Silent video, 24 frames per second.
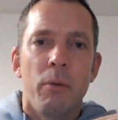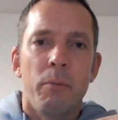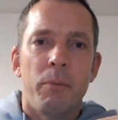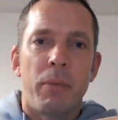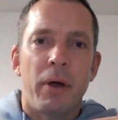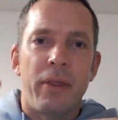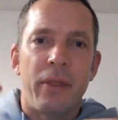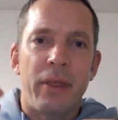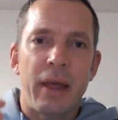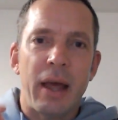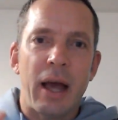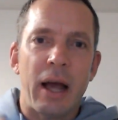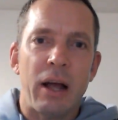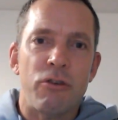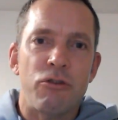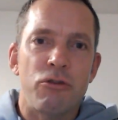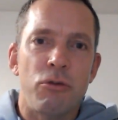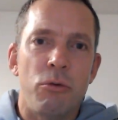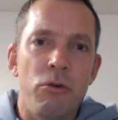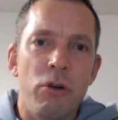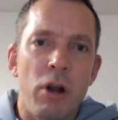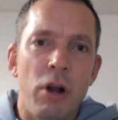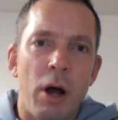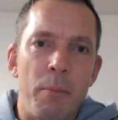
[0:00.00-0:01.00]
but the
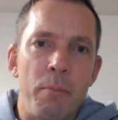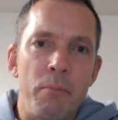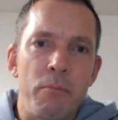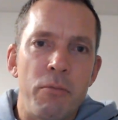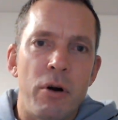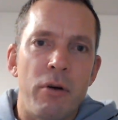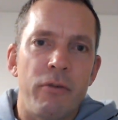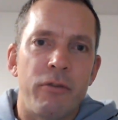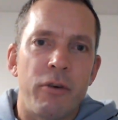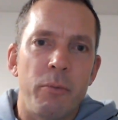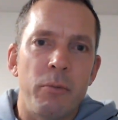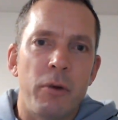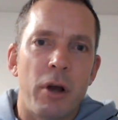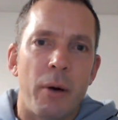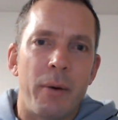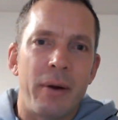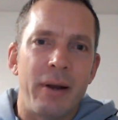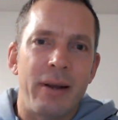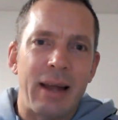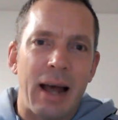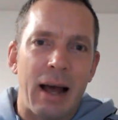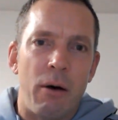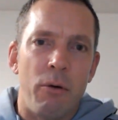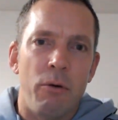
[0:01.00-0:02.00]
actual number of them
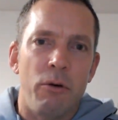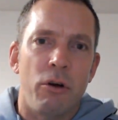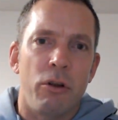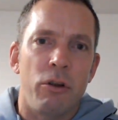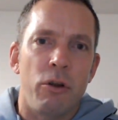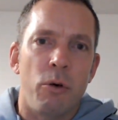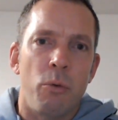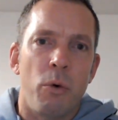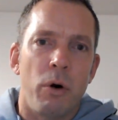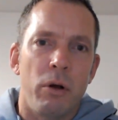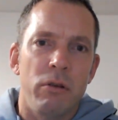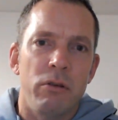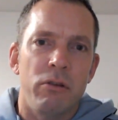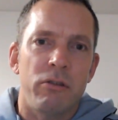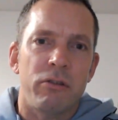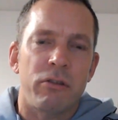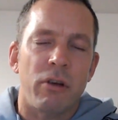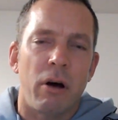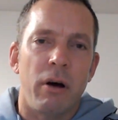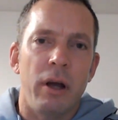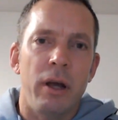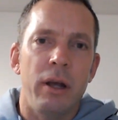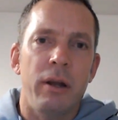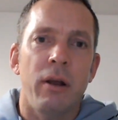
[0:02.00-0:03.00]
going down on the one
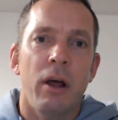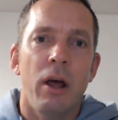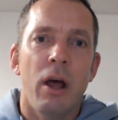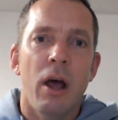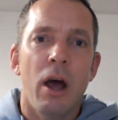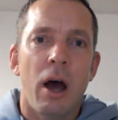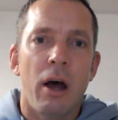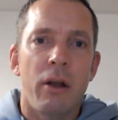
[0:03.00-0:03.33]
side,